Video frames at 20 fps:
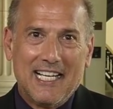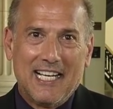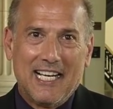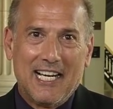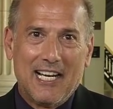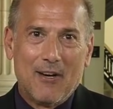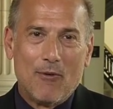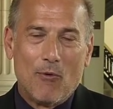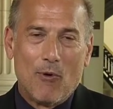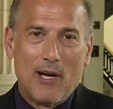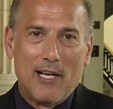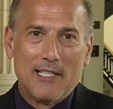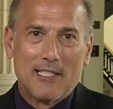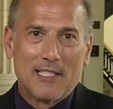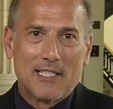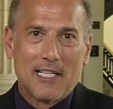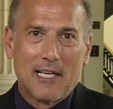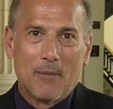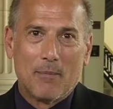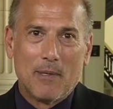I
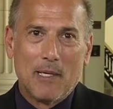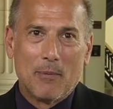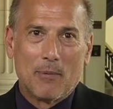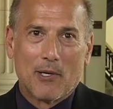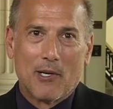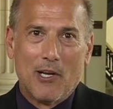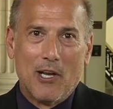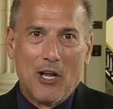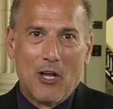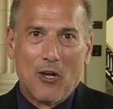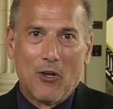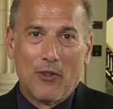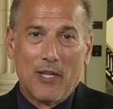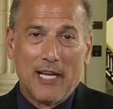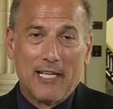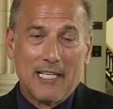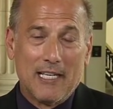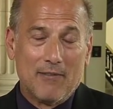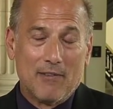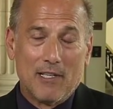want people to know
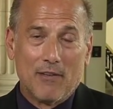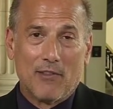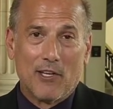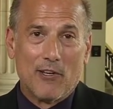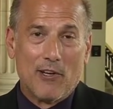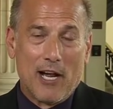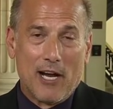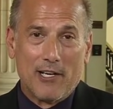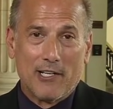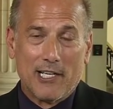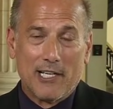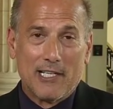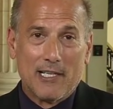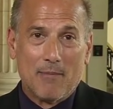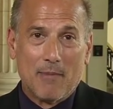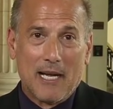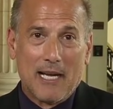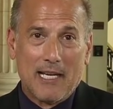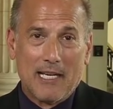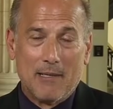that even if they're not
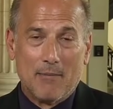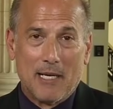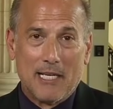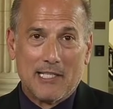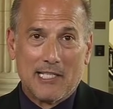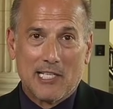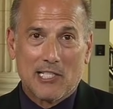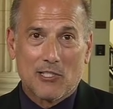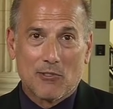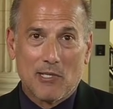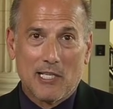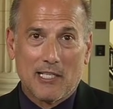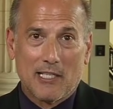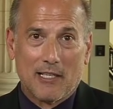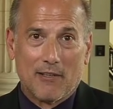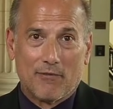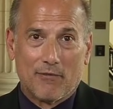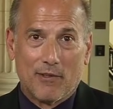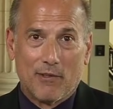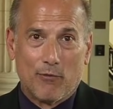in my
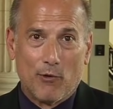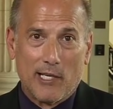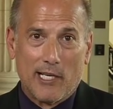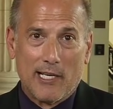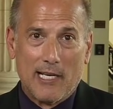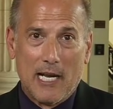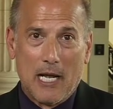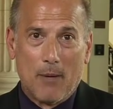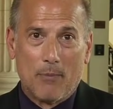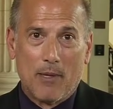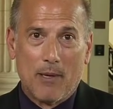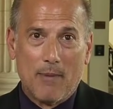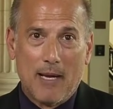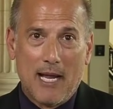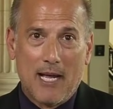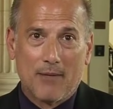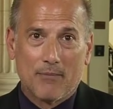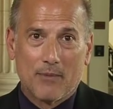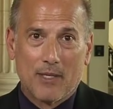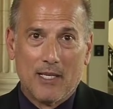district, if we can help them
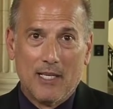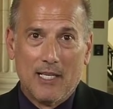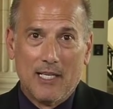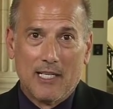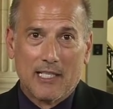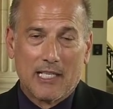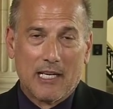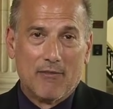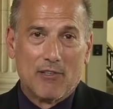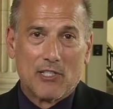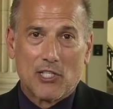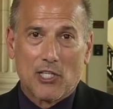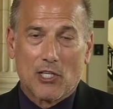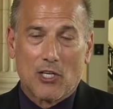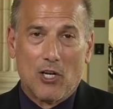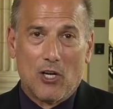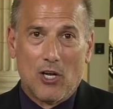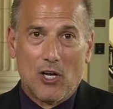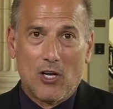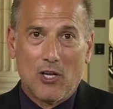out, give us a
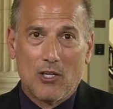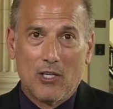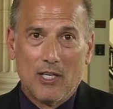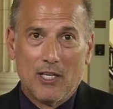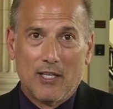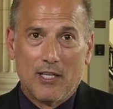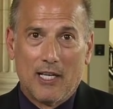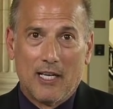call.